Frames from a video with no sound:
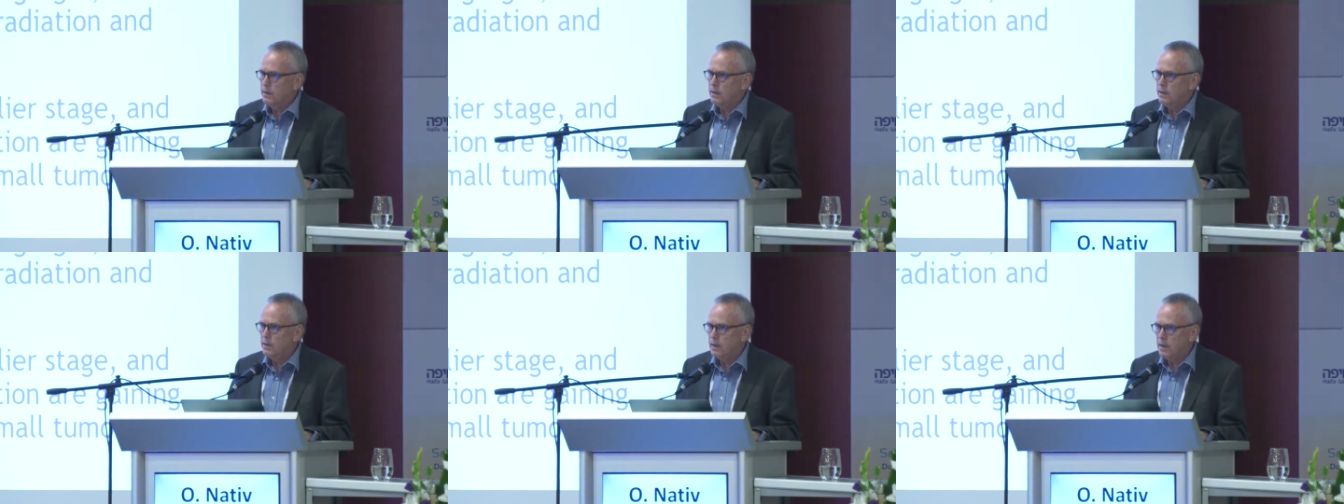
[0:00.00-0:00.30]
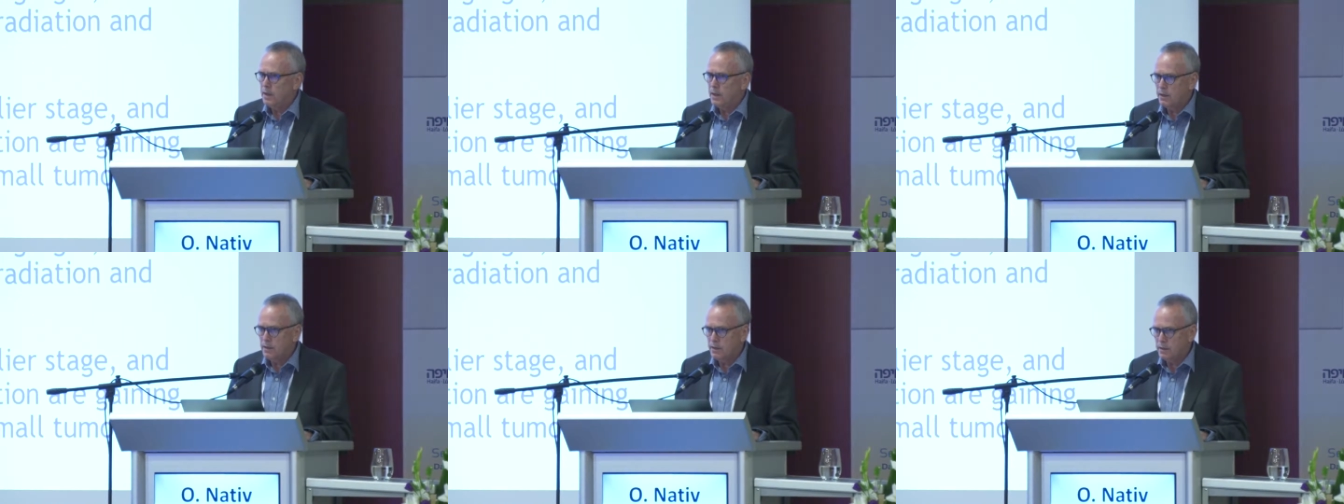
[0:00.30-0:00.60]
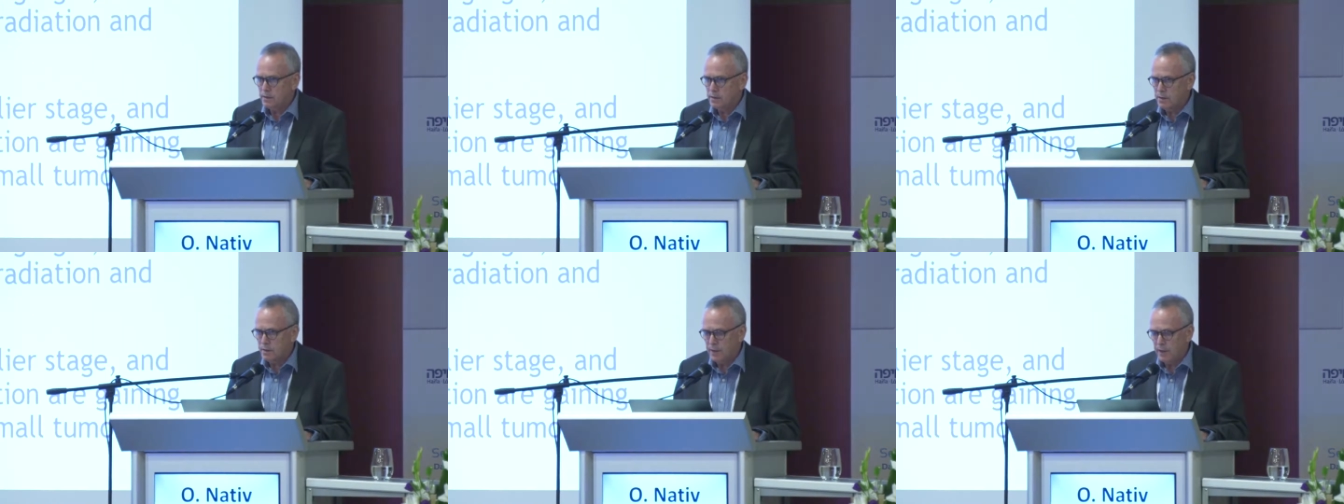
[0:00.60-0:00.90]
earlier
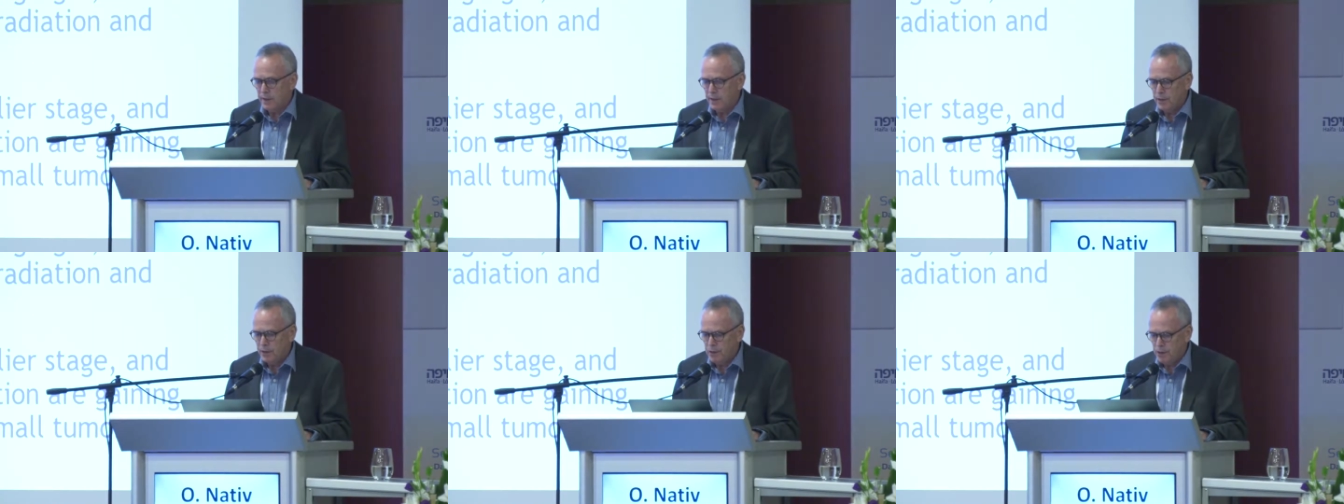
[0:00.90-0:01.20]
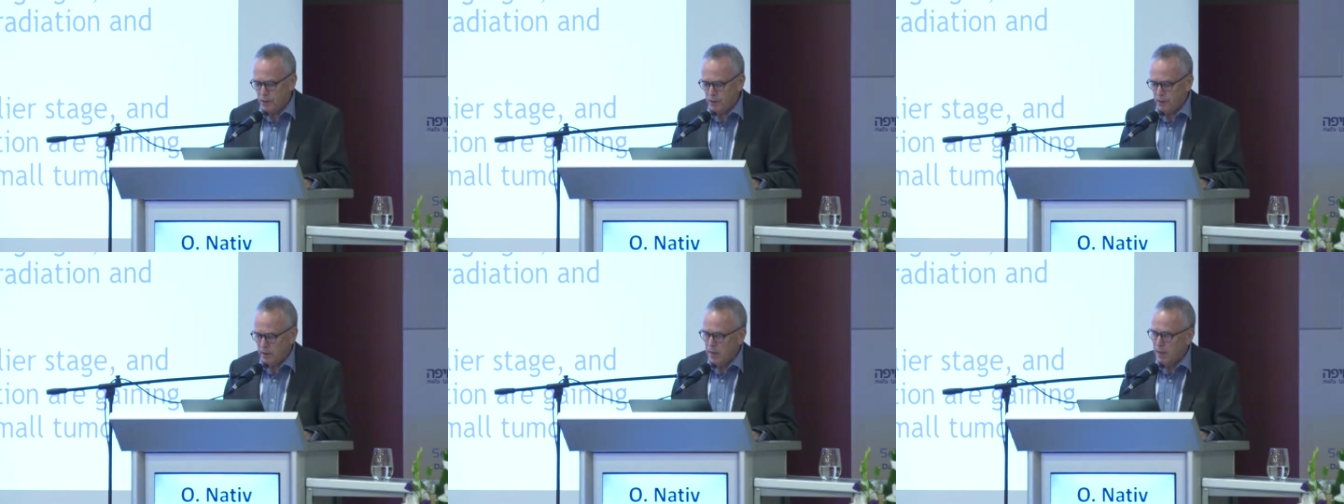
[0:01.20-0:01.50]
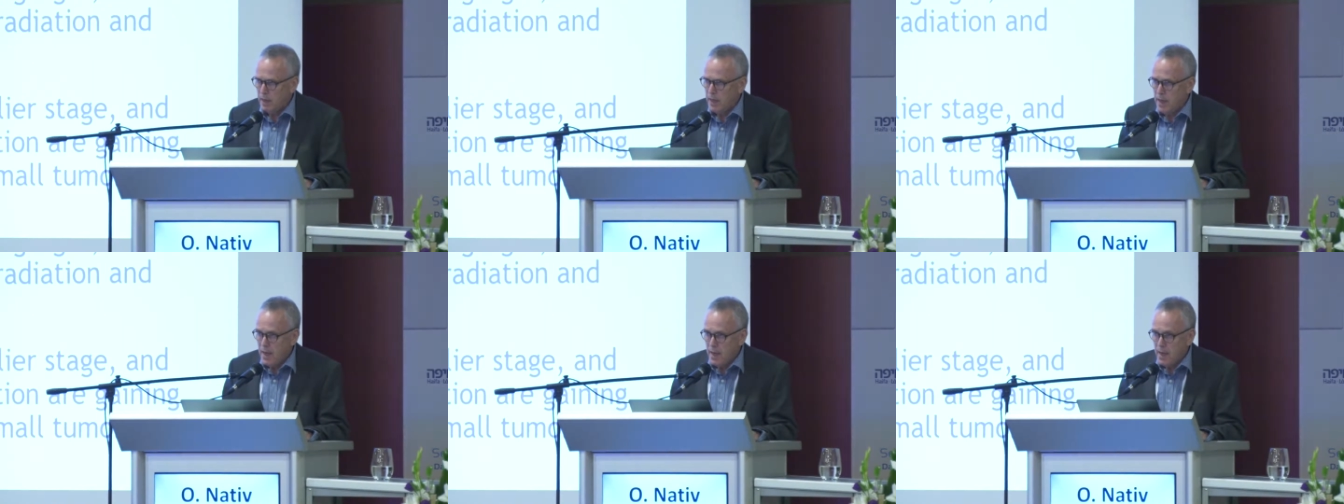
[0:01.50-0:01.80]
stage,
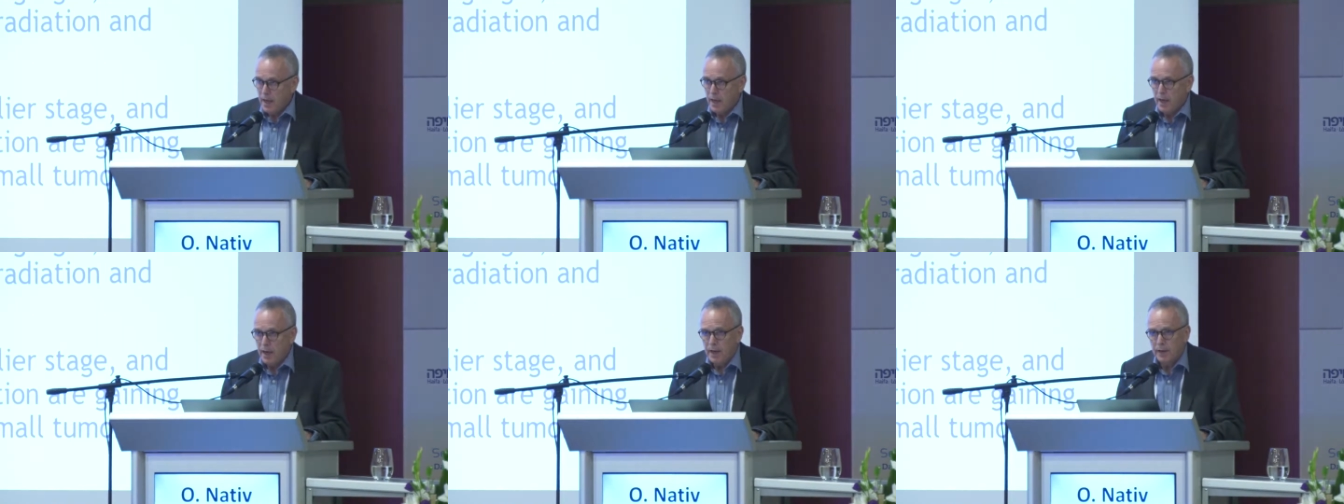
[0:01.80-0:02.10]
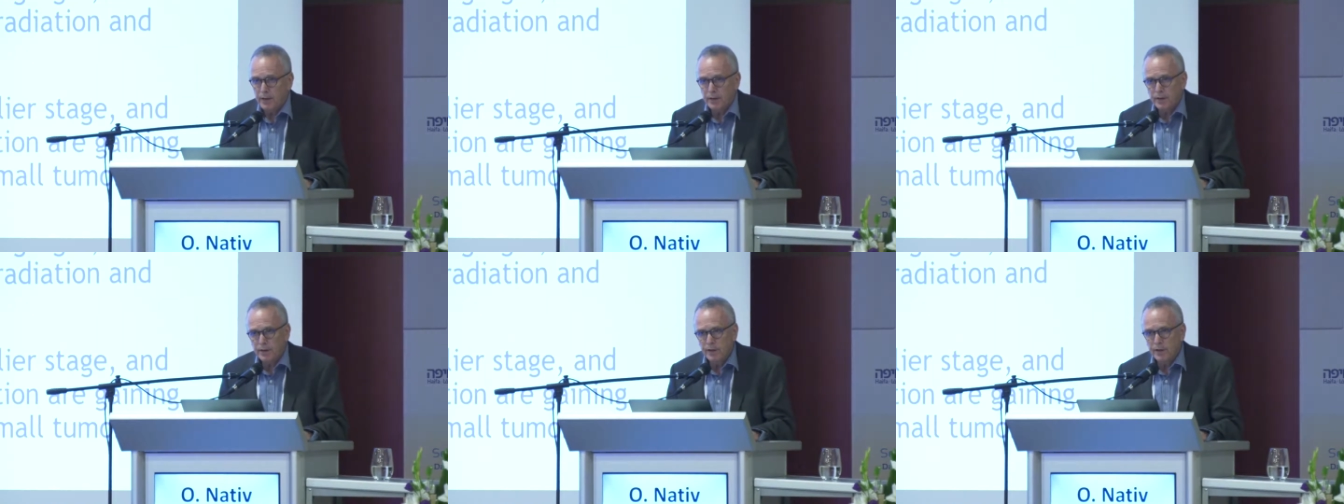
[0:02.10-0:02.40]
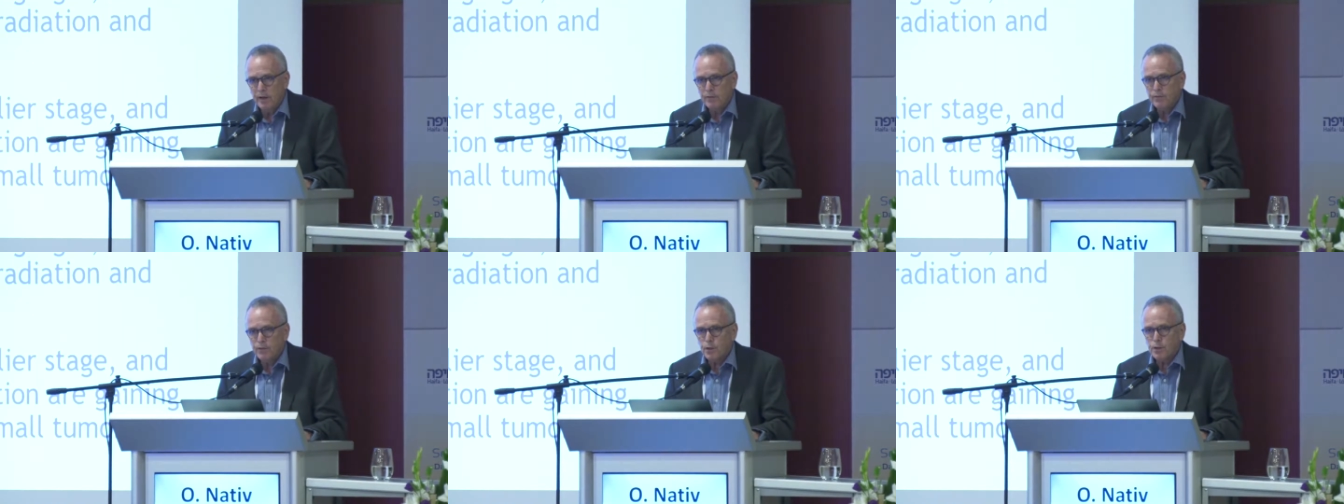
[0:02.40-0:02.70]
and
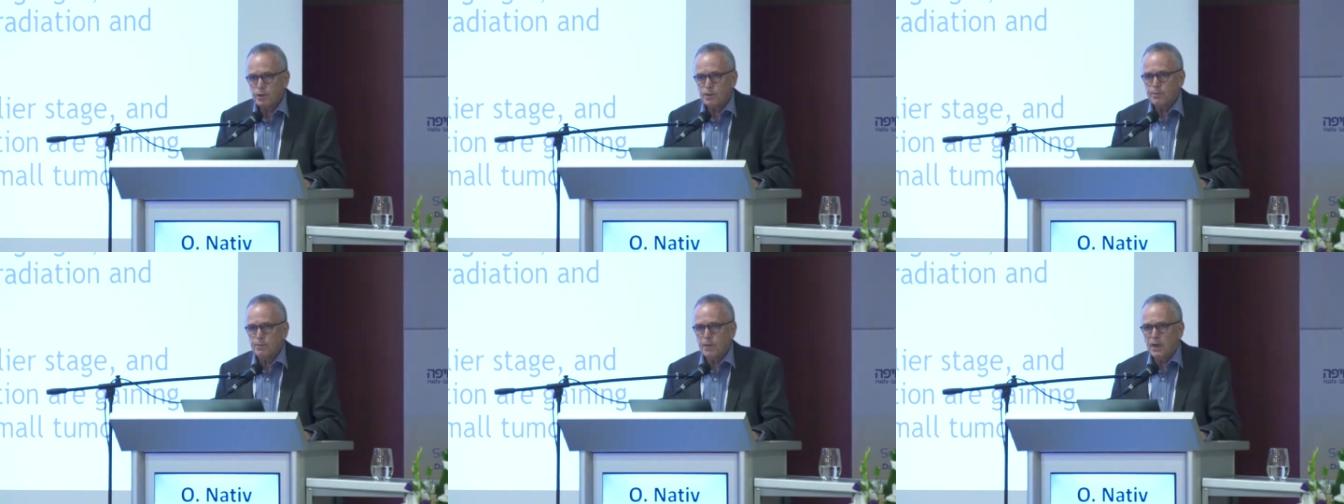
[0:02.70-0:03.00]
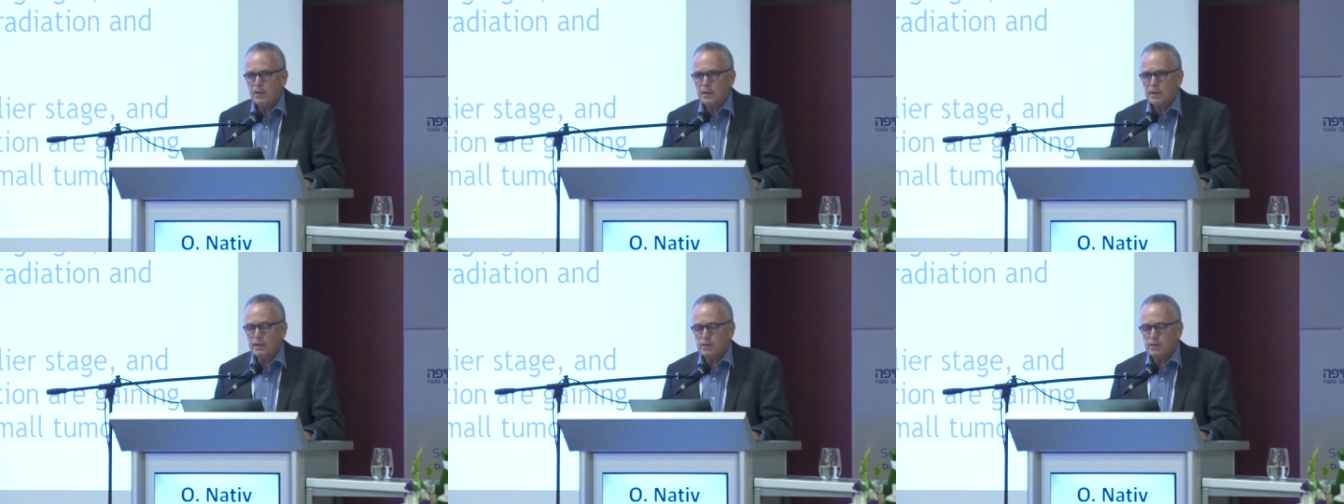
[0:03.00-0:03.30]
nephron-sparing